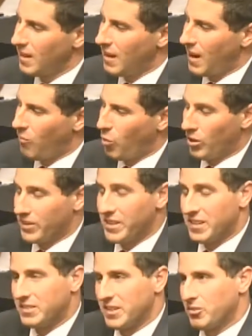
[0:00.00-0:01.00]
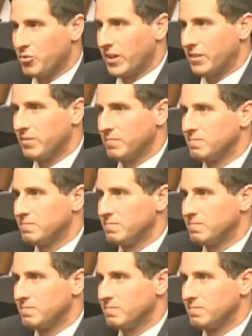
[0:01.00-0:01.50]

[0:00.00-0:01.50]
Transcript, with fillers: I've worked in this district